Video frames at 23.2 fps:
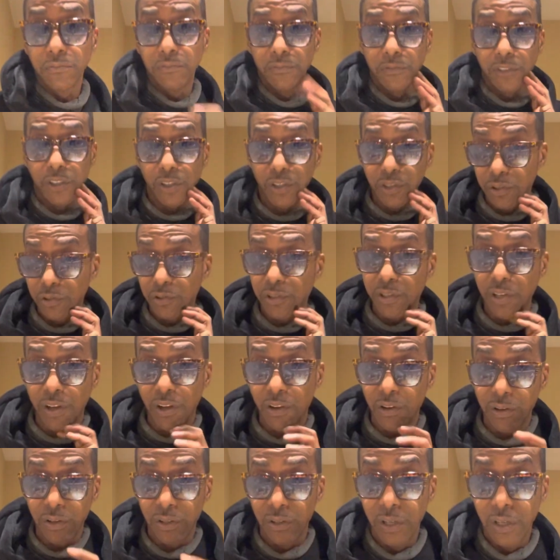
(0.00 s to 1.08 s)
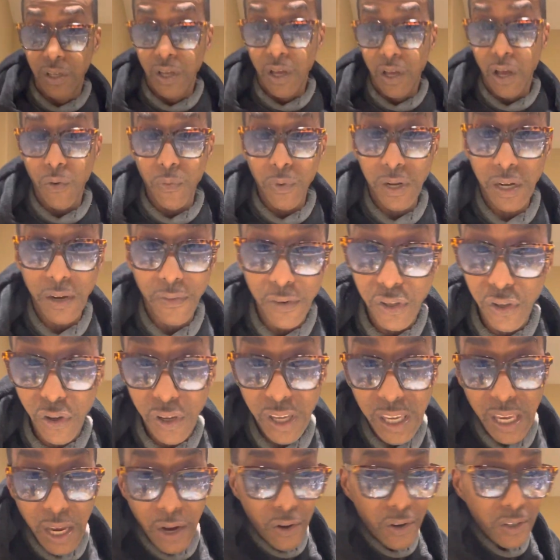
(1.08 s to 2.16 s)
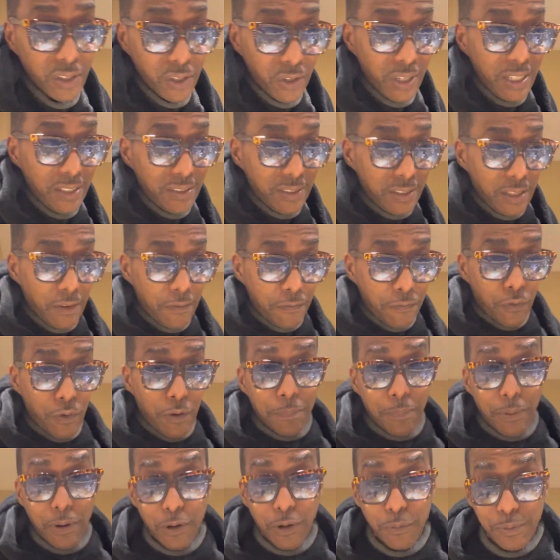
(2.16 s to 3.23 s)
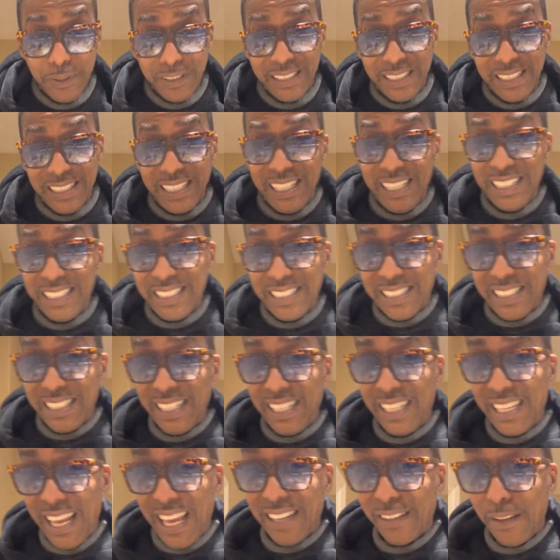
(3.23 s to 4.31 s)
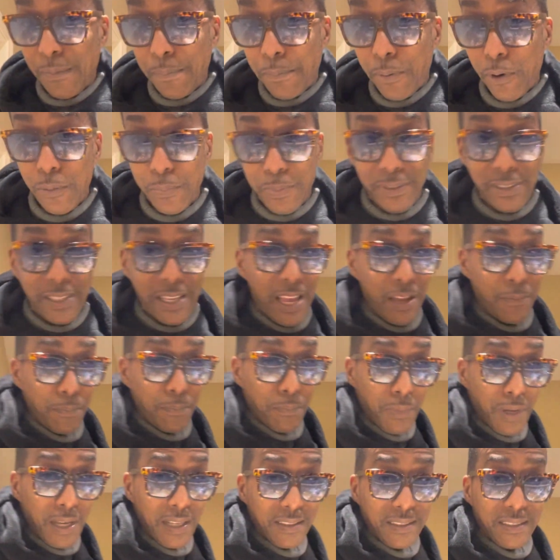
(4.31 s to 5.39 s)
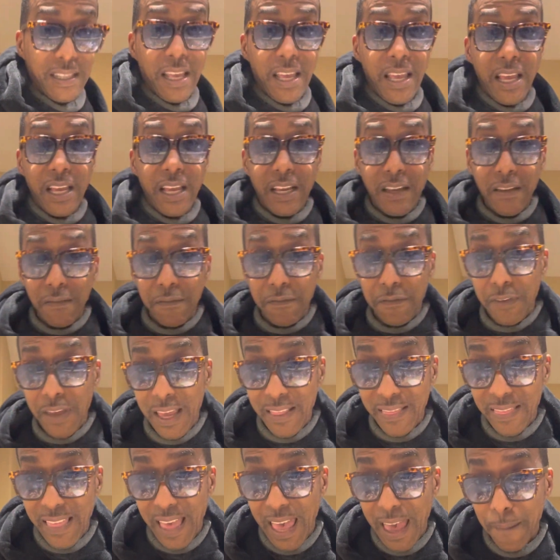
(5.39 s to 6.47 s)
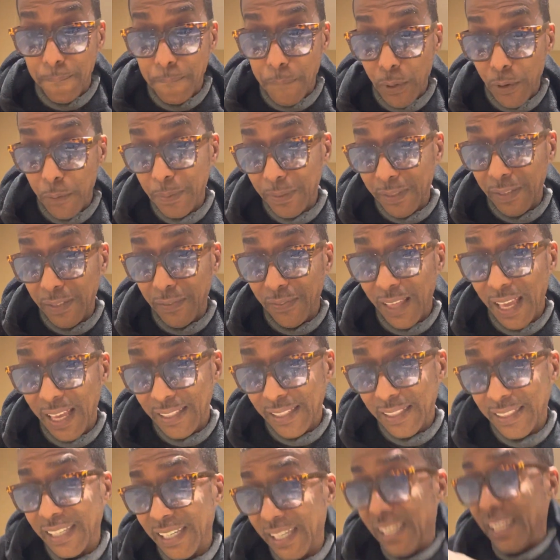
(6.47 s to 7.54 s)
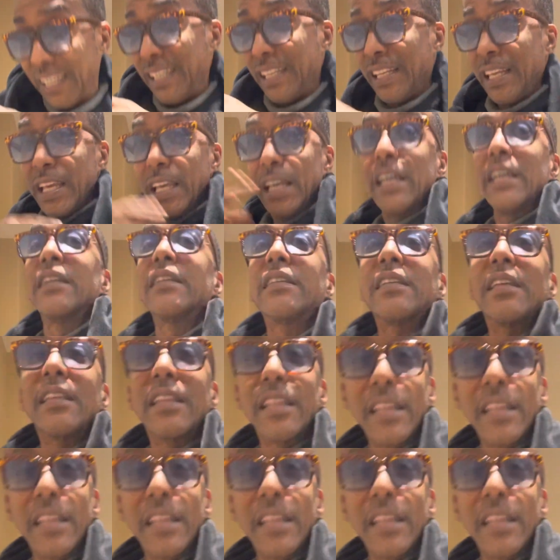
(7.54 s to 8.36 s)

because you're tall, or whatever. Your character is there for a purpose, and each scene has a purpose that must convey that purpose of that scene to the